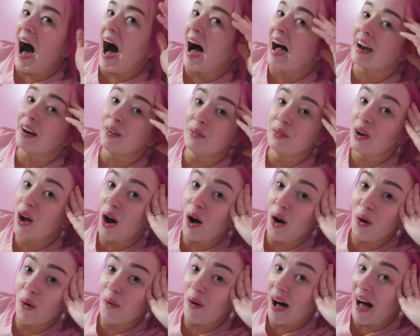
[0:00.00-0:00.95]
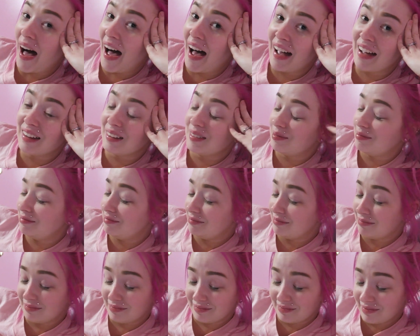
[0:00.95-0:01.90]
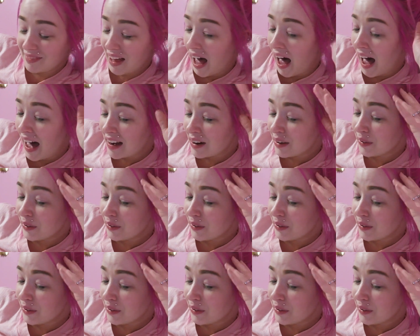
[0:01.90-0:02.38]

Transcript: I don't know. I